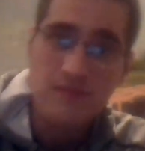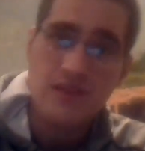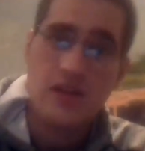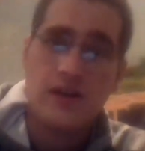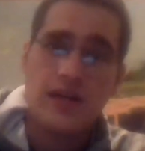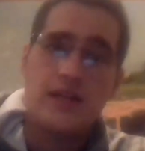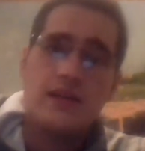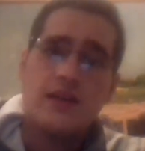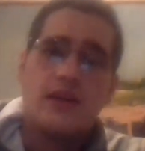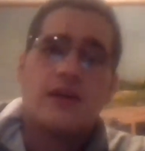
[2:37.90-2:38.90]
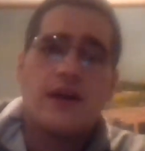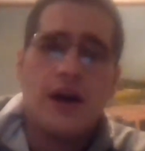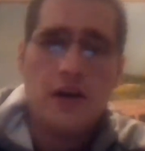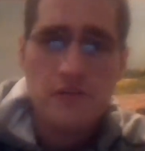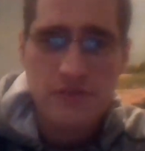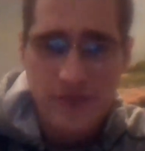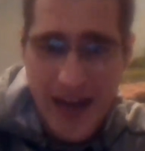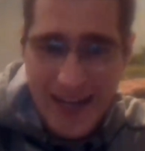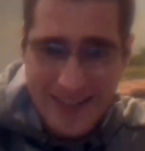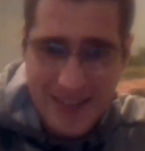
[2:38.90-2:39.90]
All right.
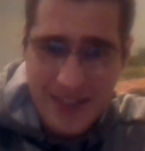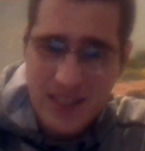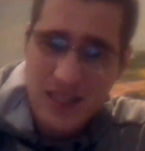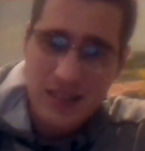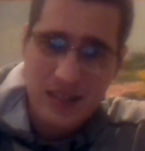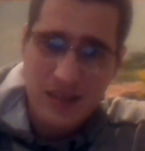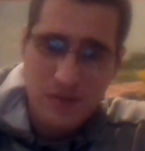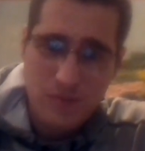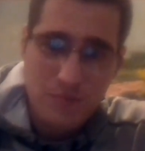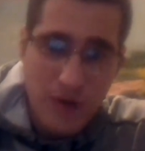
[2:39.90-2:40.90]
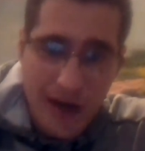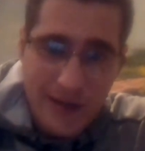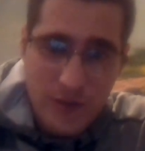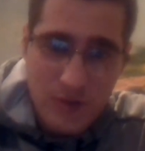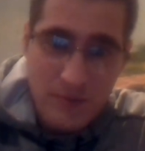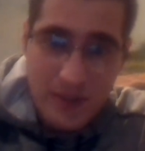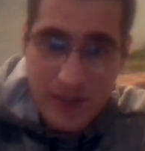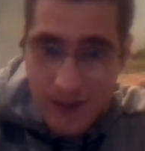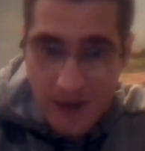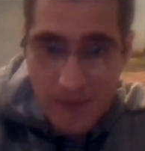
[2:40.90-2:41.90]
Fasting prior to a
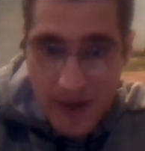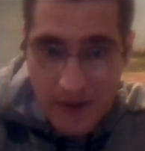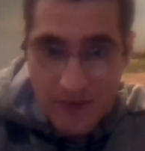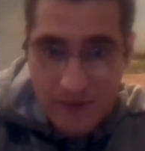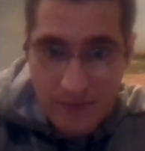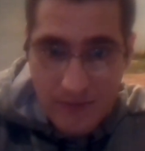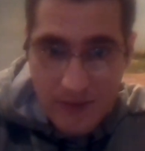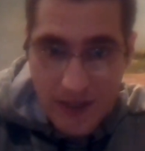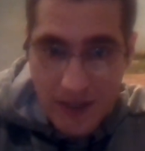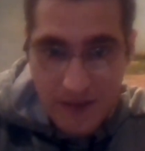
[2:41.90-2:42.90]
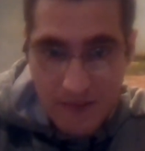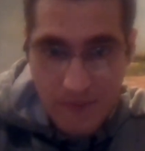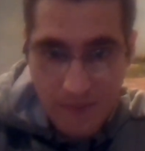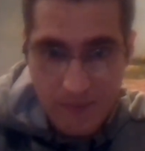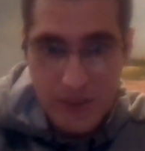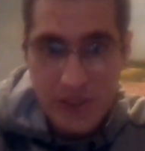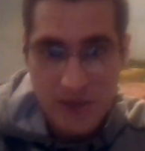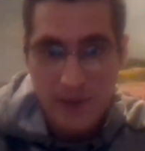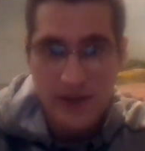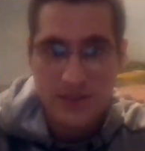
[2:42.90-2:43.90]
military battle, all right? Military
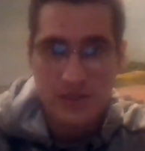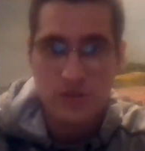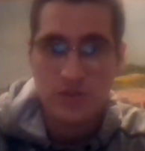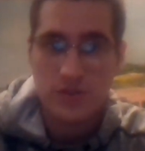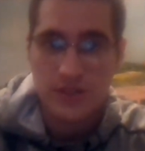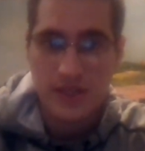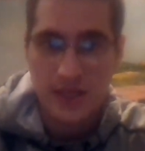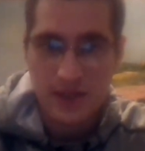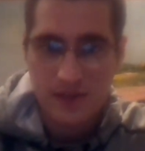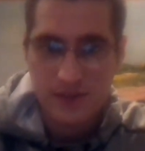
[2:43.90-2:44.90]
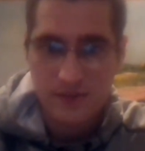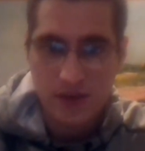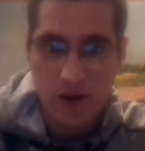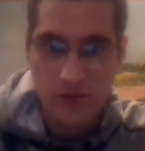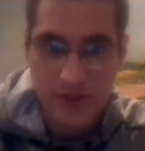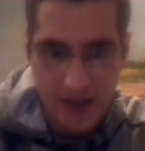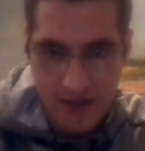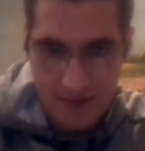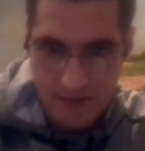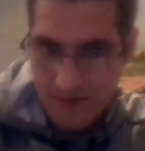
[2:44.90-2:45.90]
battles that usually take all
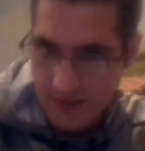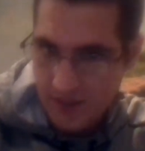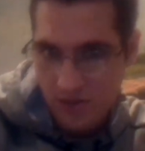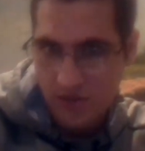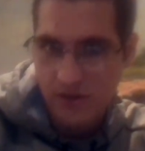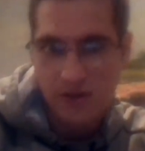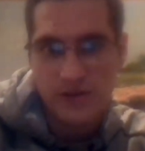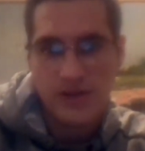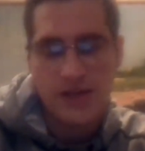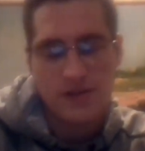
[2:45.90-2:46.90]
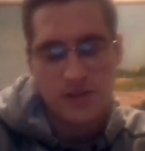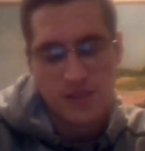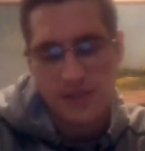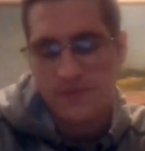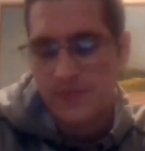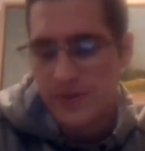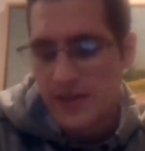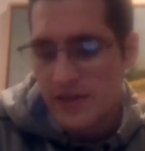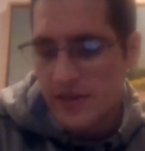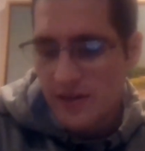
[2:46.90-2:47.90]
day, exert all your energy,
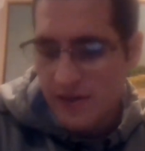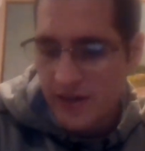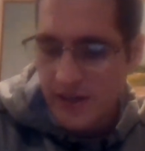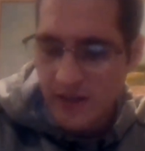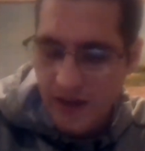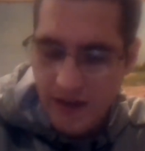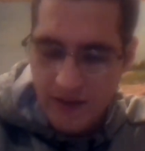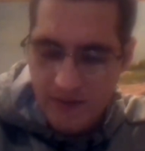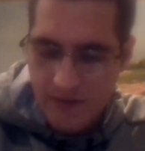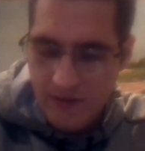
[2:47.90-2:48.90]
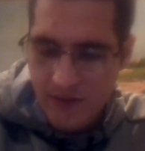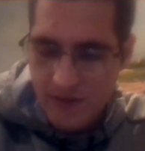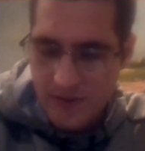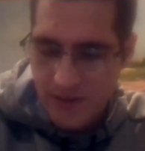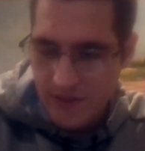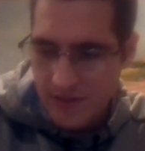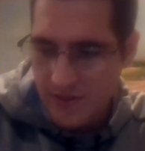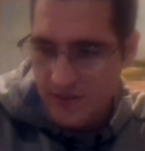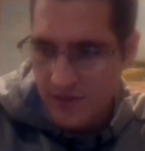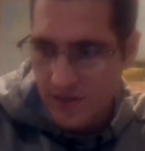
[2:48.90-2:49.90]
all right? This
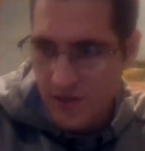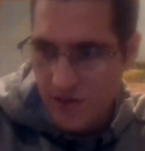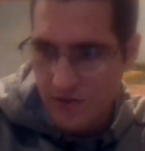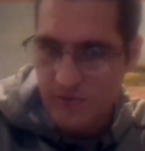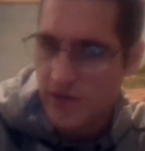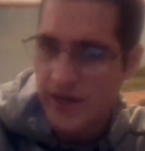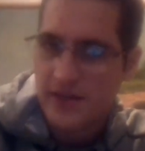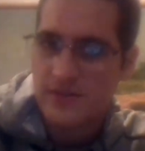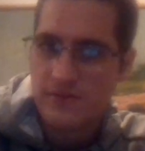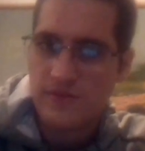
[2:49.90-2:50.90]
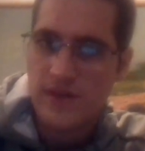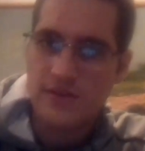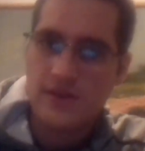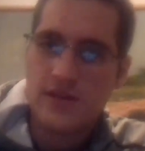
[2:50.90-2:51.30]
is a huge act of faith, right?